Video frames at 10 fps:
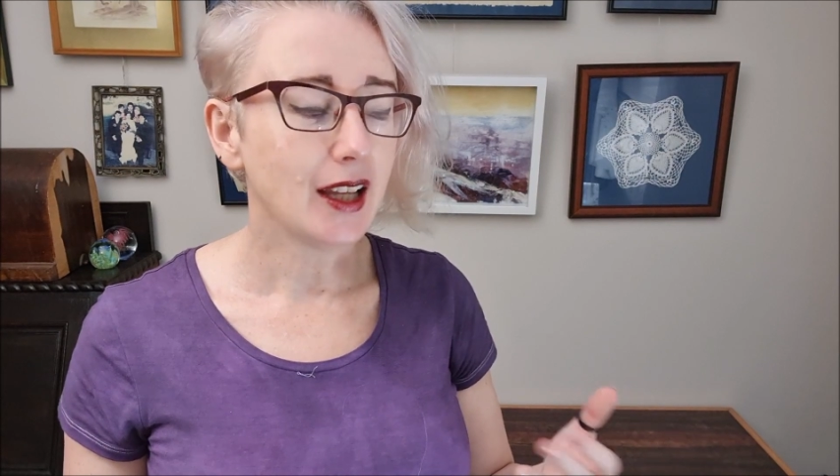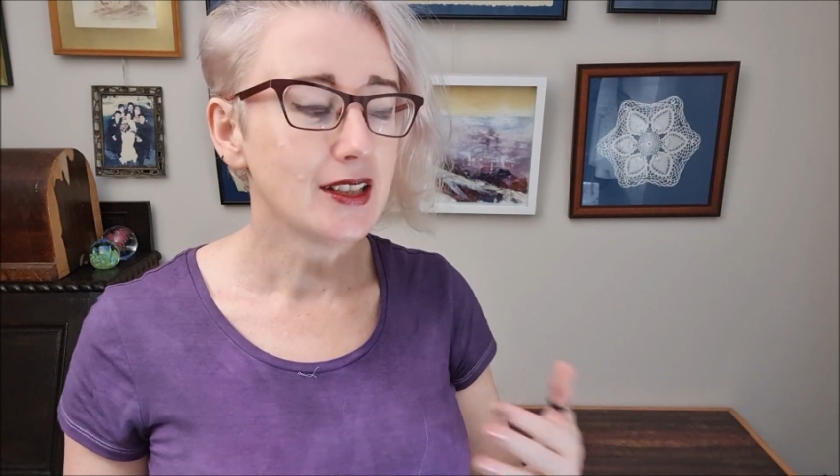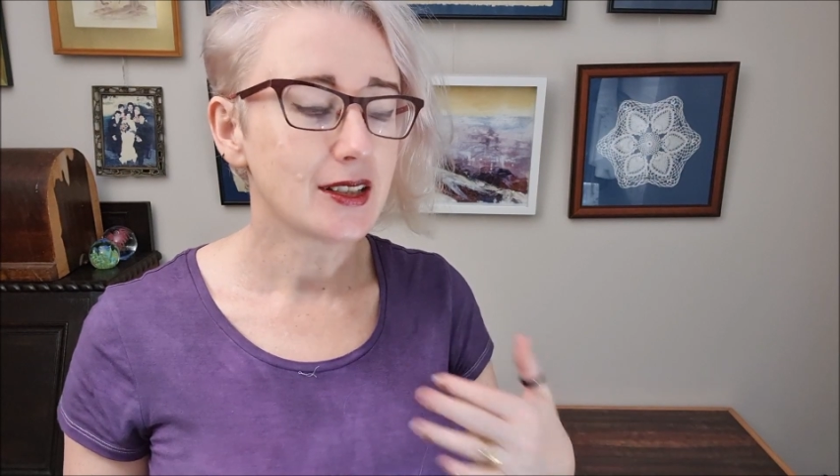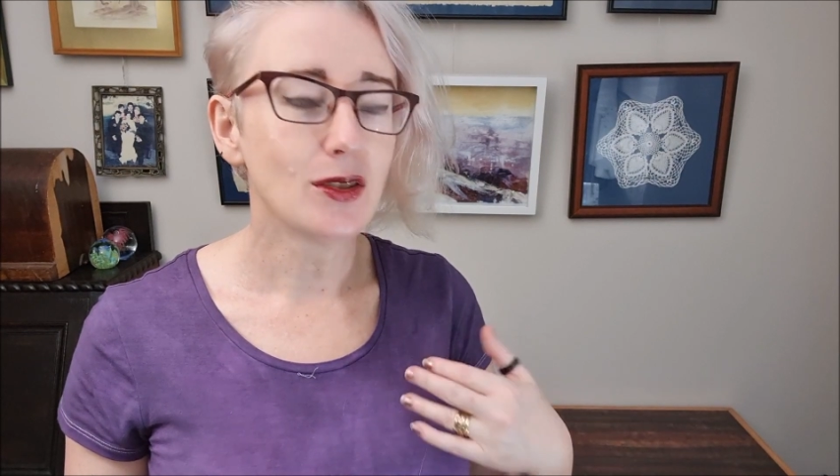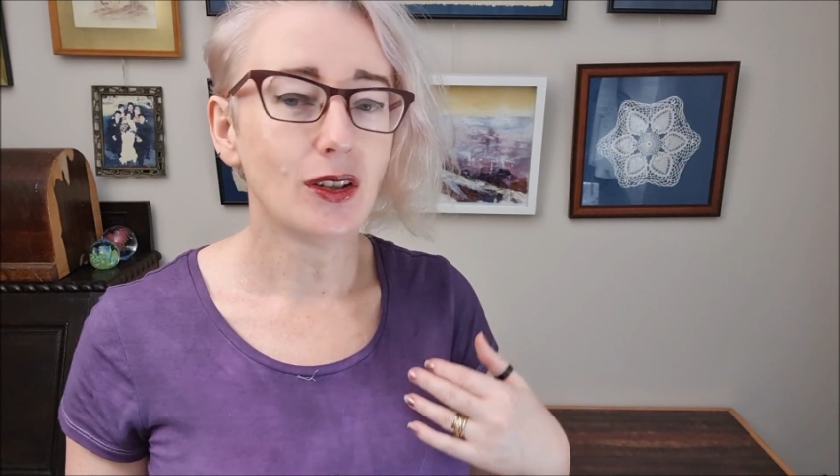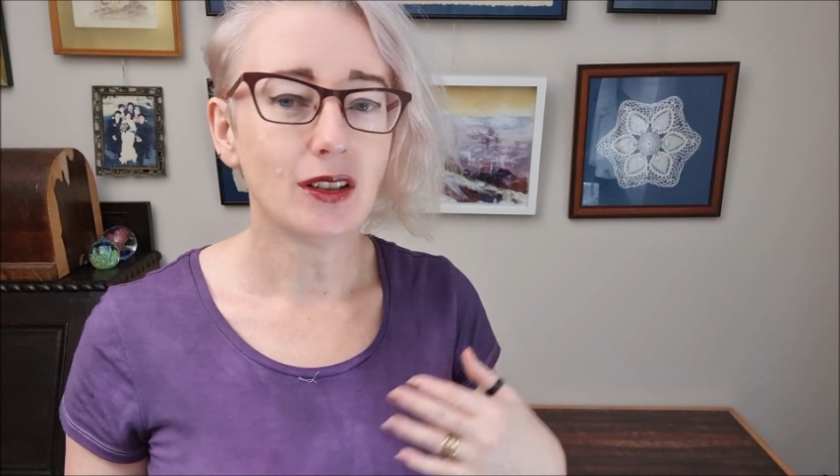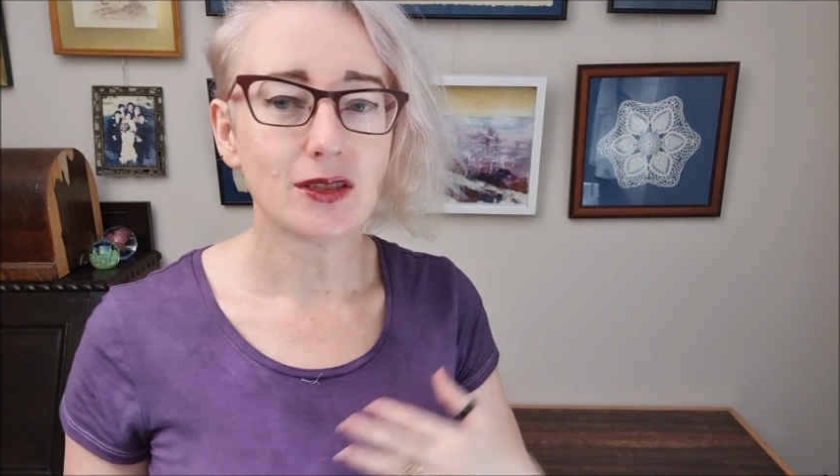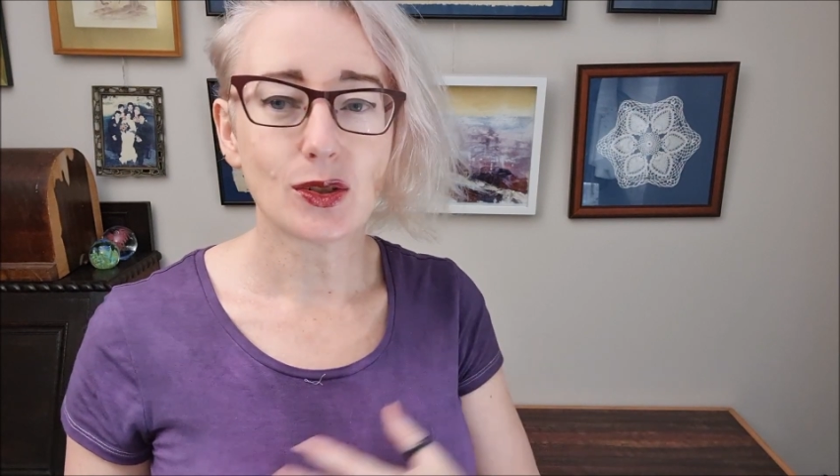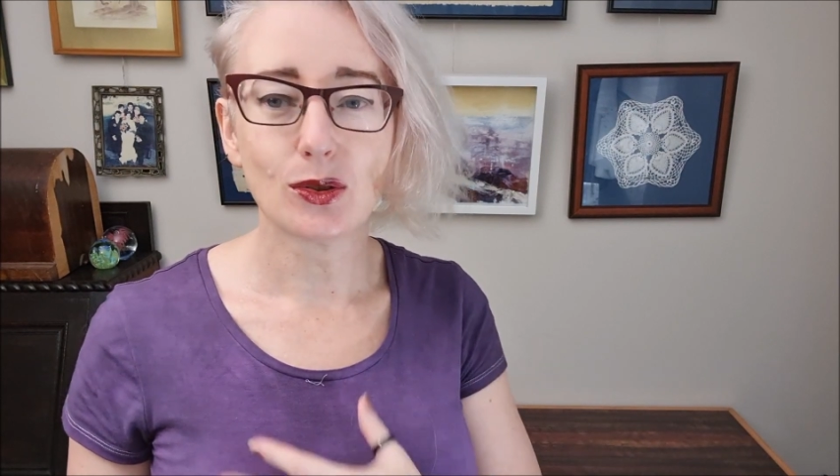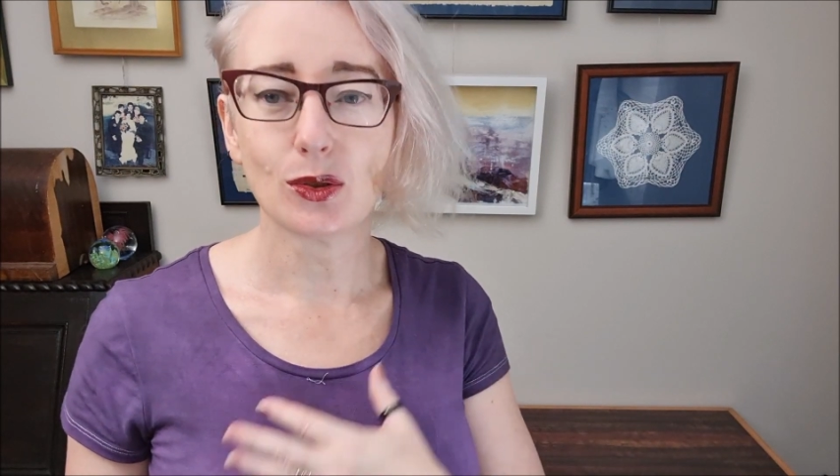It's
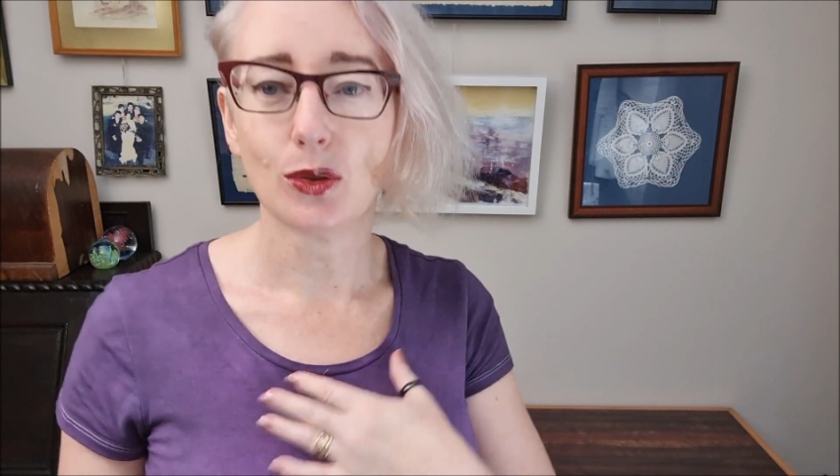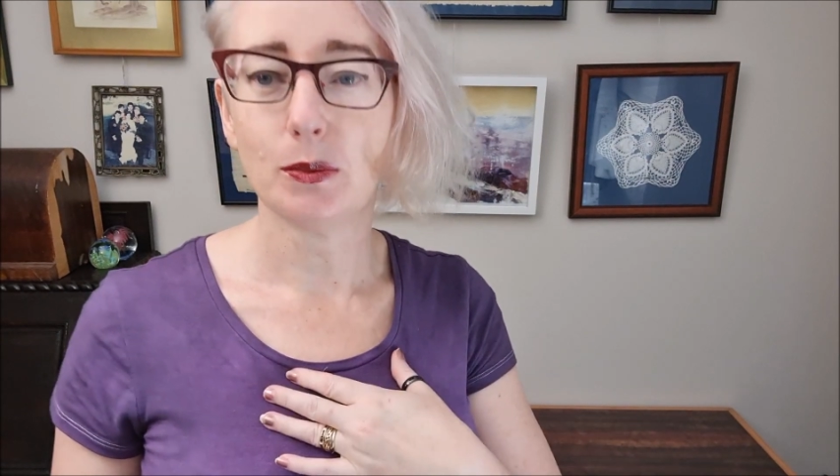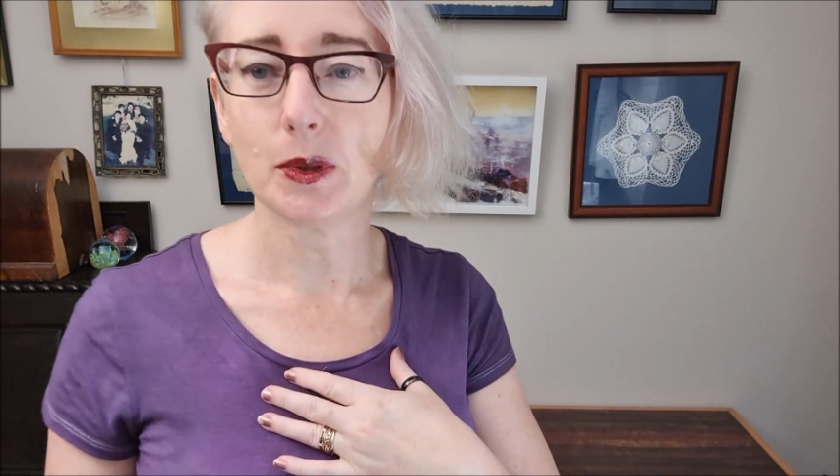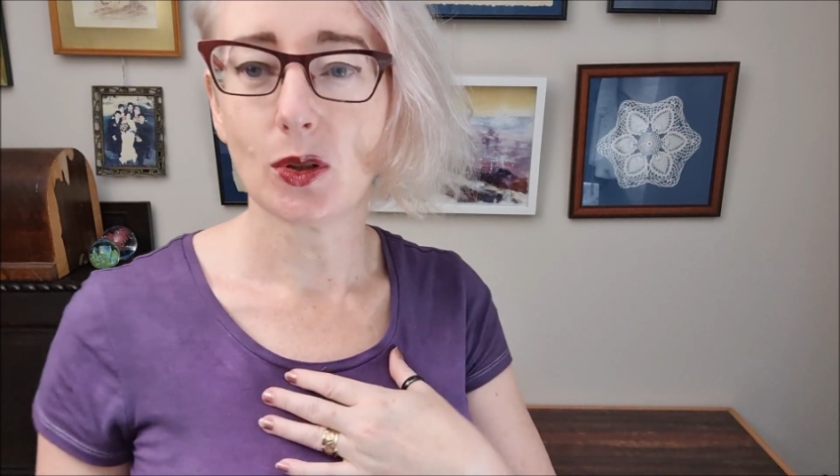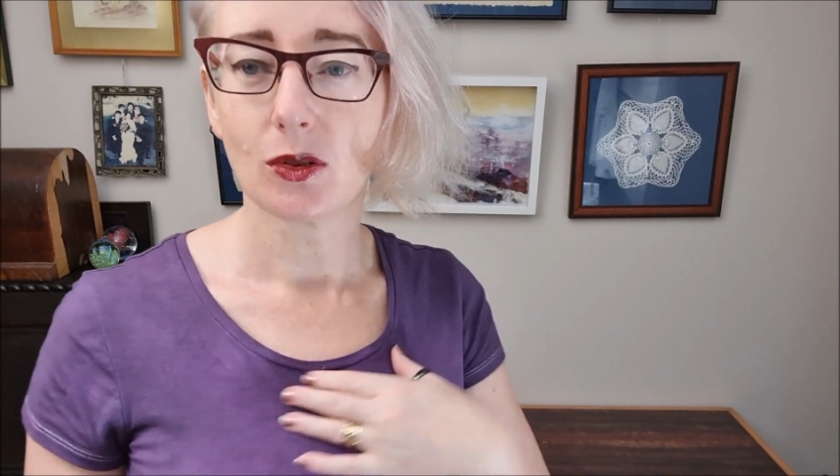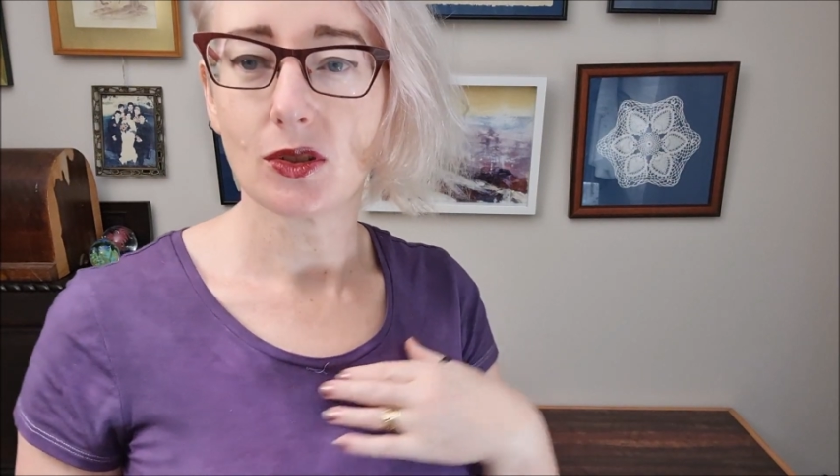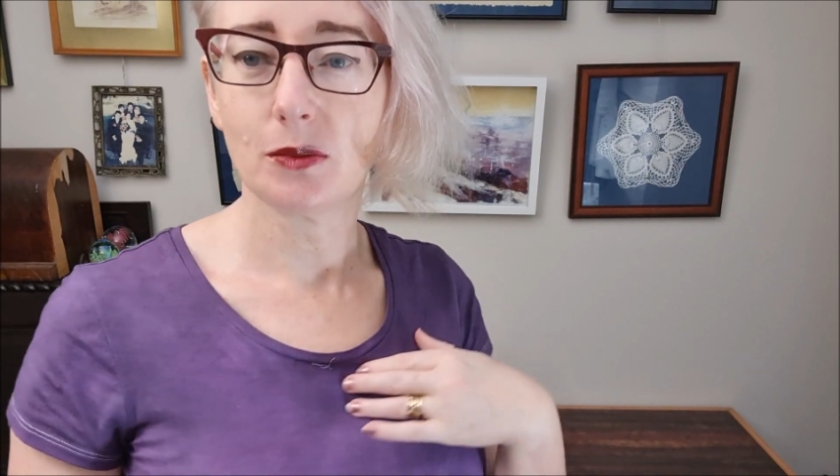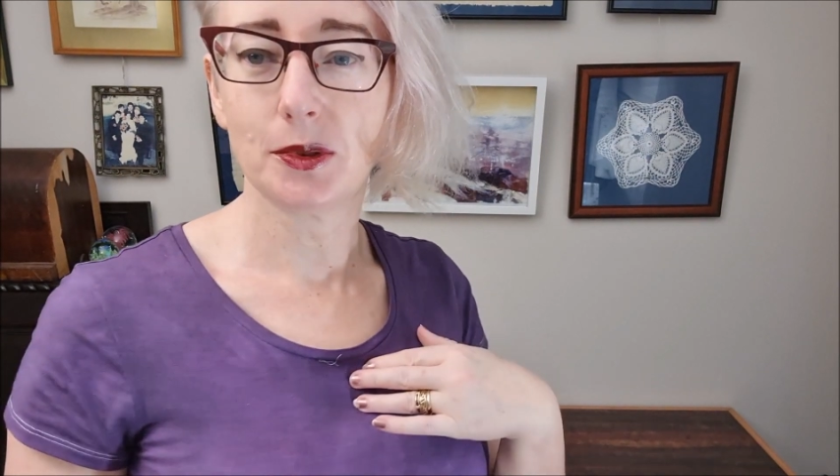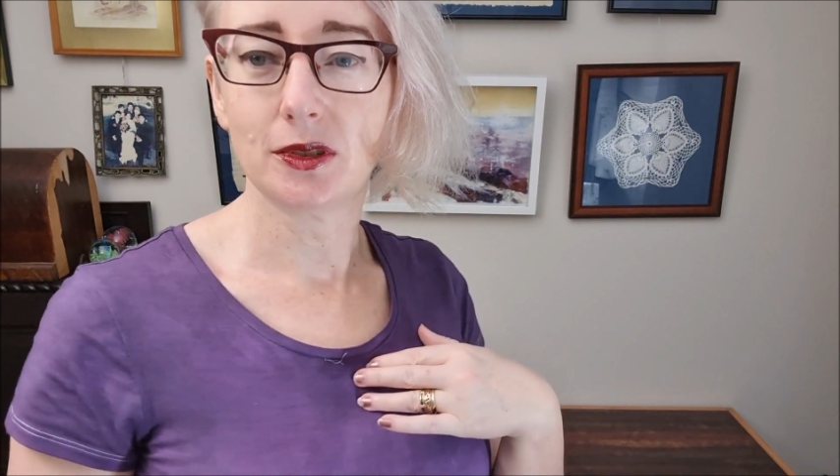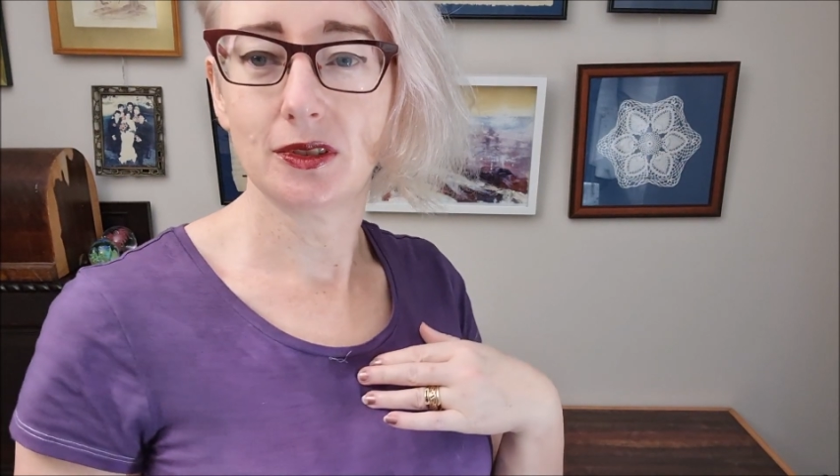not super
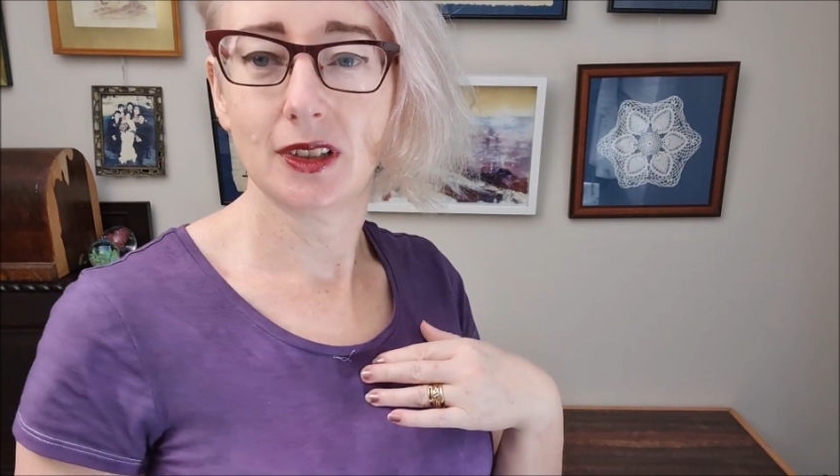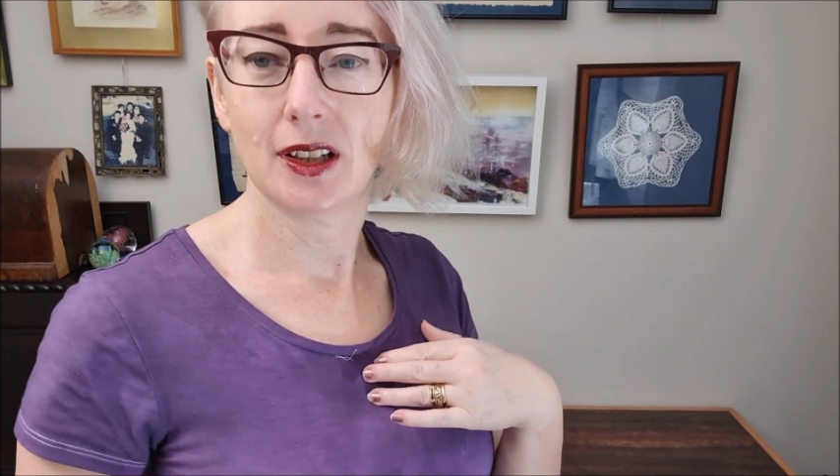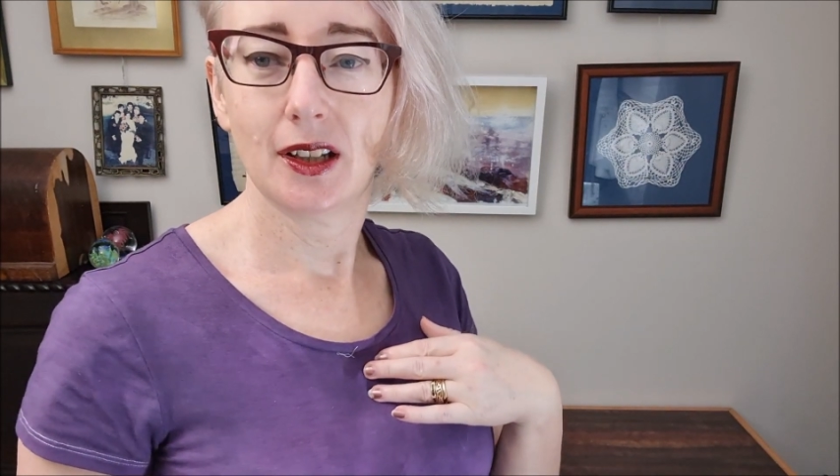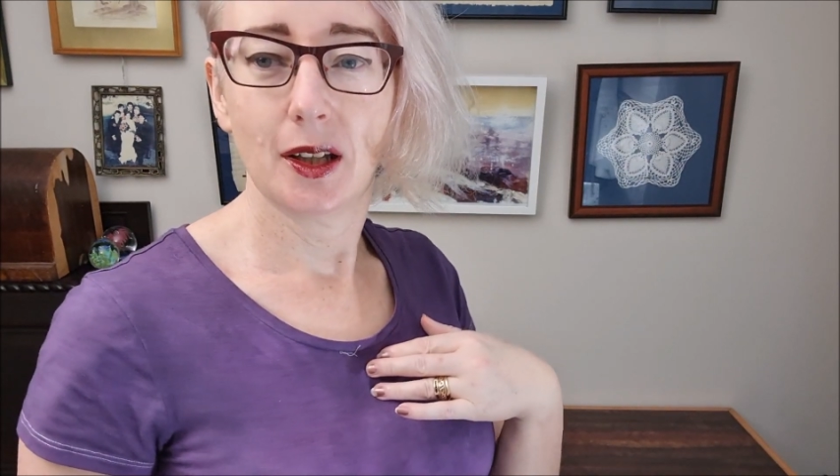noticeable,